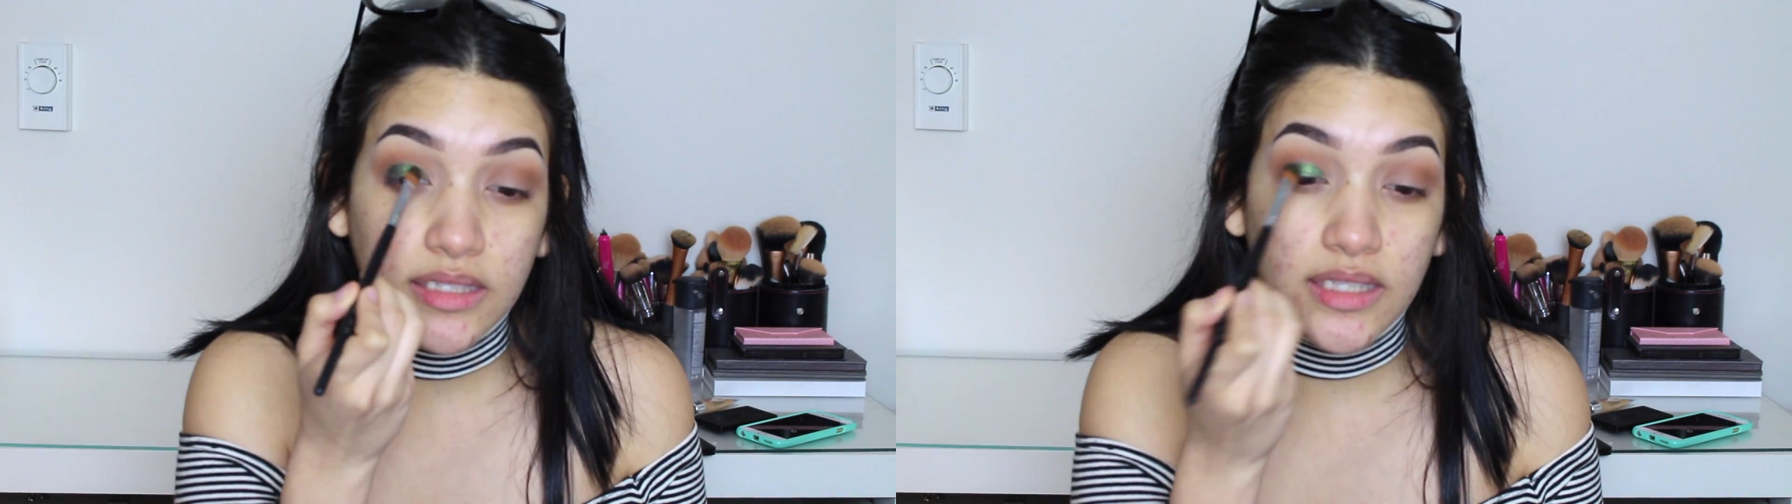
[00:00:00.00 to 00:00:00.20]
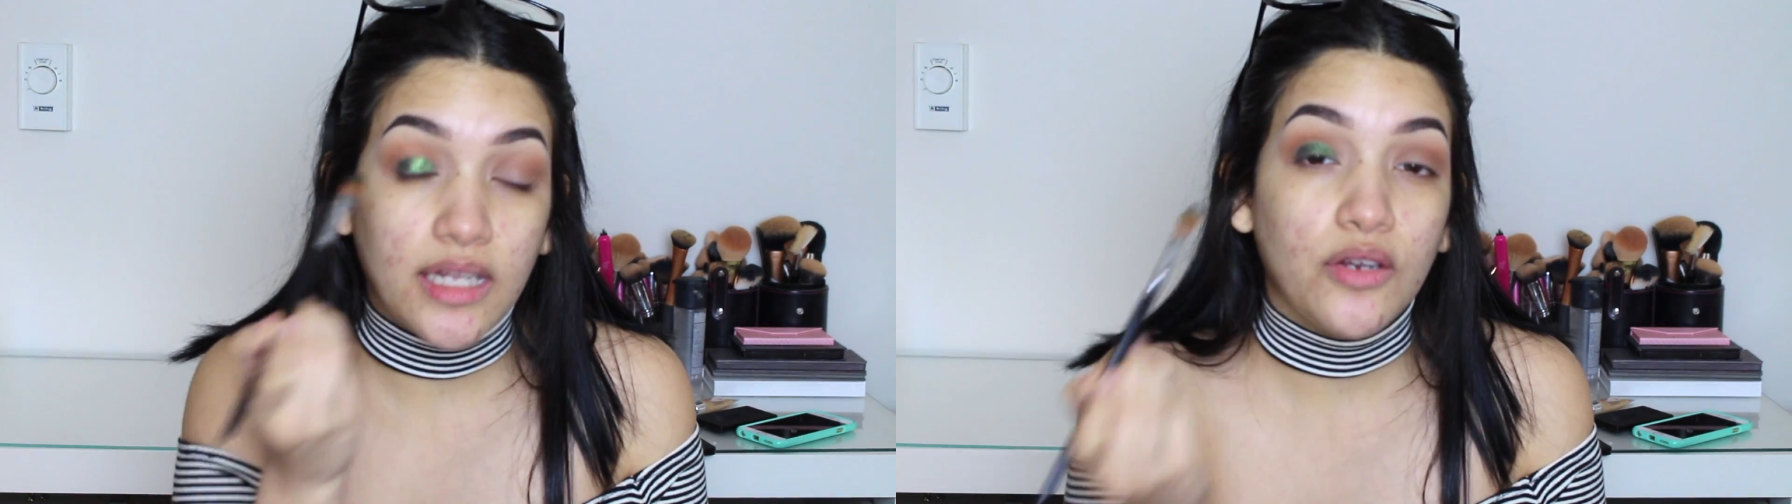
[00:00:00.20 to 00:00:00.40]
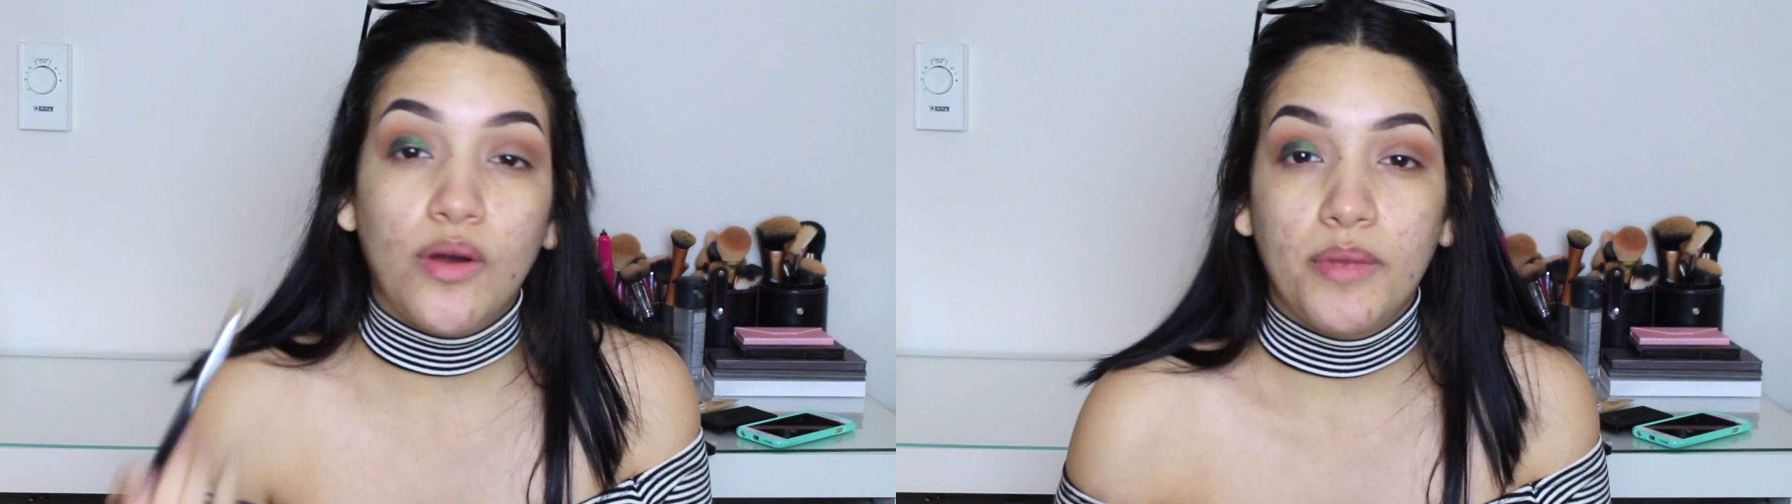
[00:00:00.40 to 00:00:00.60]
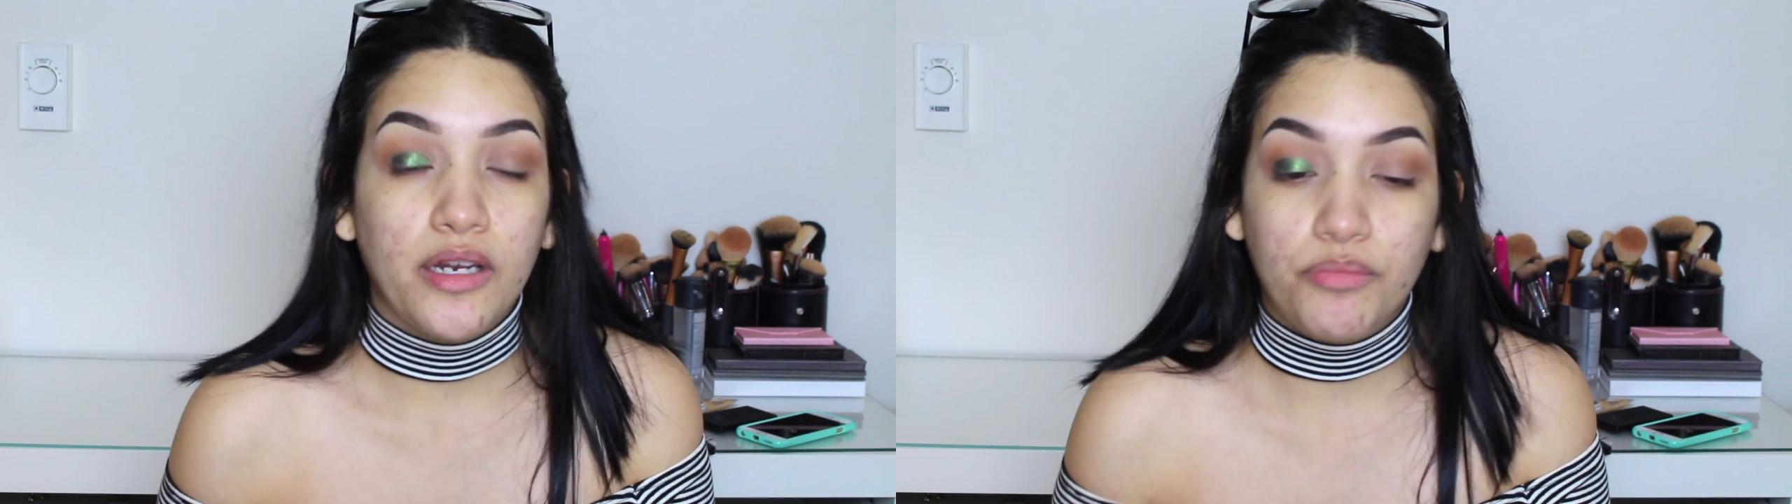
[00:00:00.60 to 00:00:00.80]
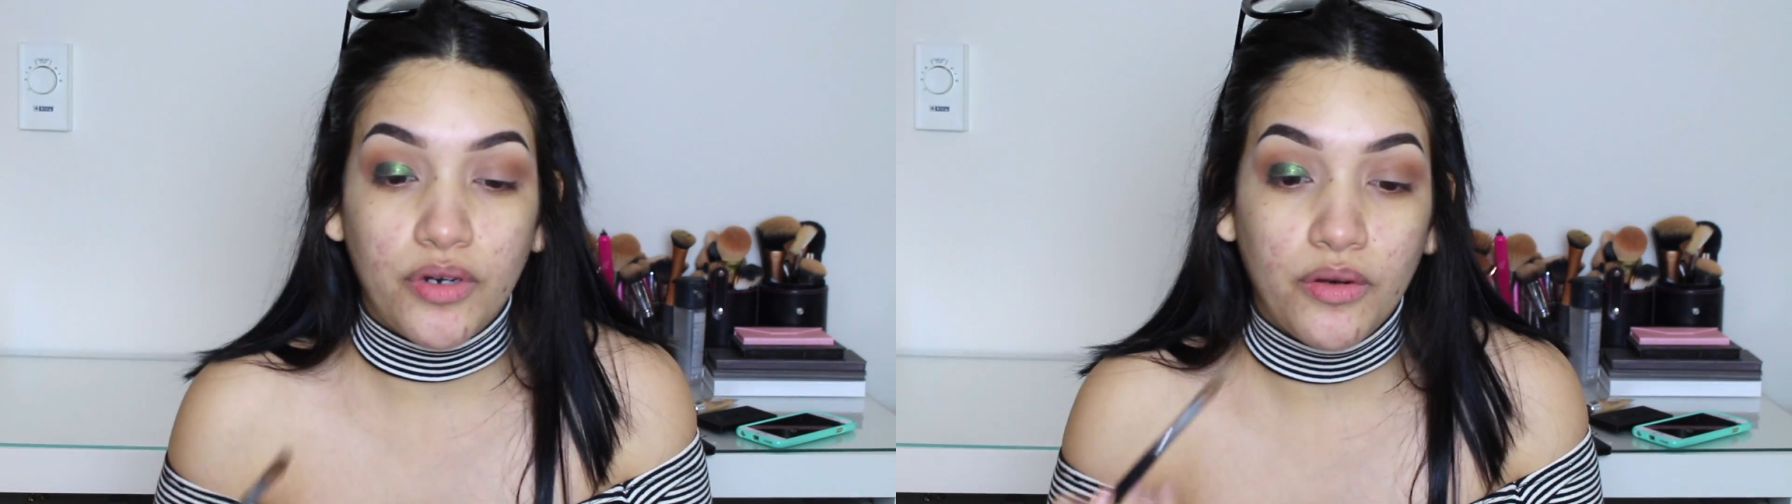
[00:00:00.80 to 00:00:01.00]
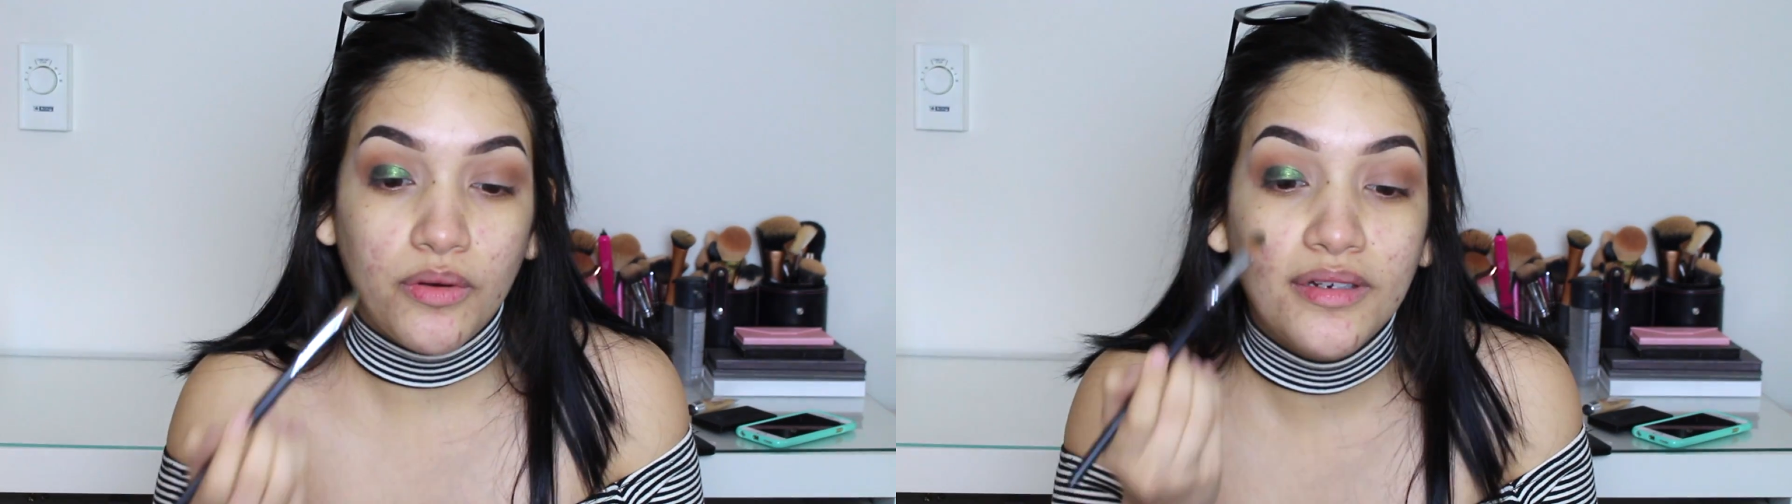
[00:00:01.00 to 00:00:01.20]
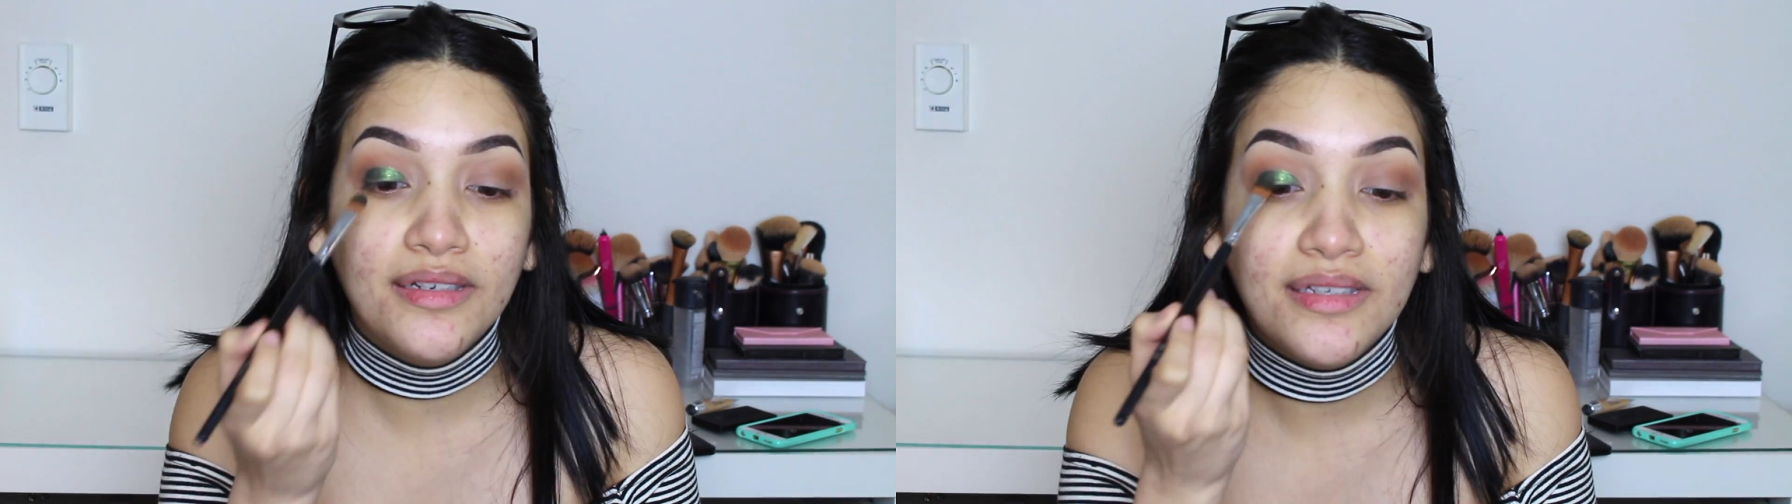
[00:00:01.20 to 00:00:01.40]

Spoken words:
because I know I'm not a pro.